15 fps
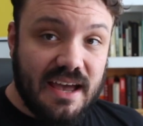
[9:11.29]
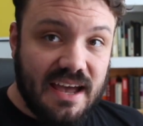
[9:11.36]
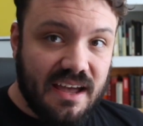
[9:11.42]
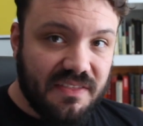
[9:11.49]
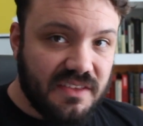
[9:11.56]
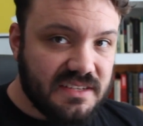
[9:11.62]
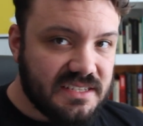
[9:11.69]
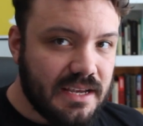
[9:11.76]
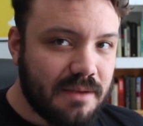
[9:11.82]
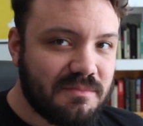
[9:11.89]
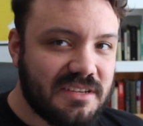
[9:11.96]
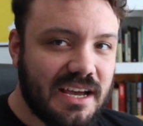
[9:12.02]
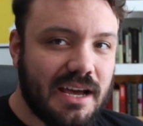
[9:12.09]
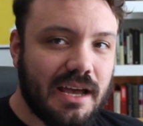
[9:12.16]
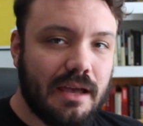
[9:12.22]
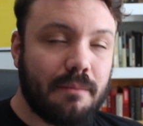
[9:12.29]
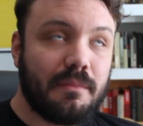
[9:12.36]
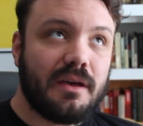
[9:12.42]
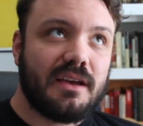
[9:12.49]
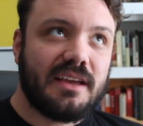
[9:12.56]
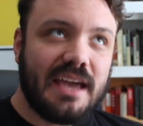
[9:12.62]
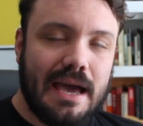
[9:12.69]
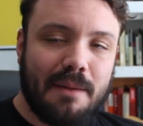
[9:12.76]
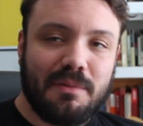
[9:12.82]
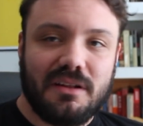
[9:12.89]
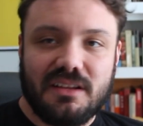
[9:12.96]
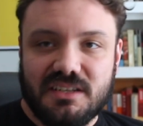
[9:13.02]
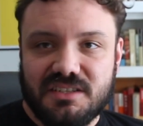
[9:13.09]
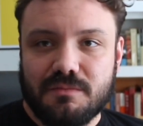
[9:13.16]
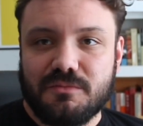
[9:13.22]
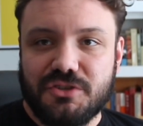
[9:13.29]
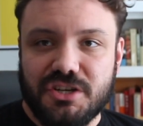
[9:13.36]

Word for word: At the same time, capitalism